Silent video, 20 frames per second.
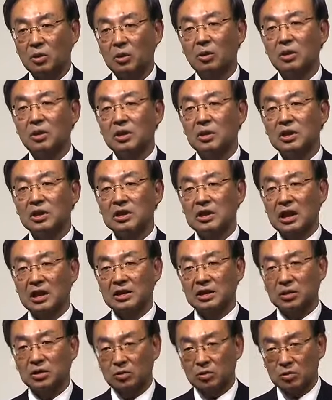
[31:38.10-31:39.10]
if you
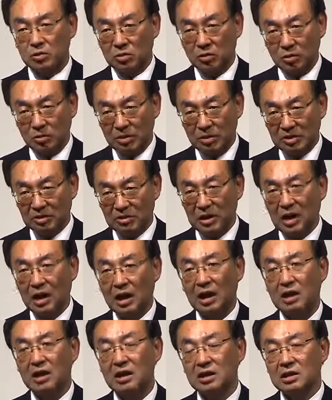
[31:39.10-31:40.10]
just look at
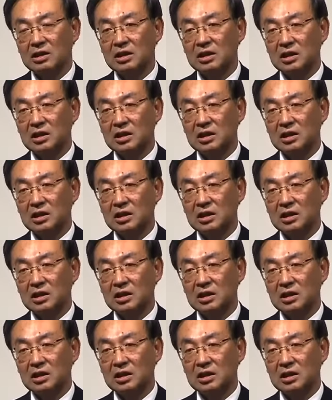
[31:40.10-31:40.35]
um,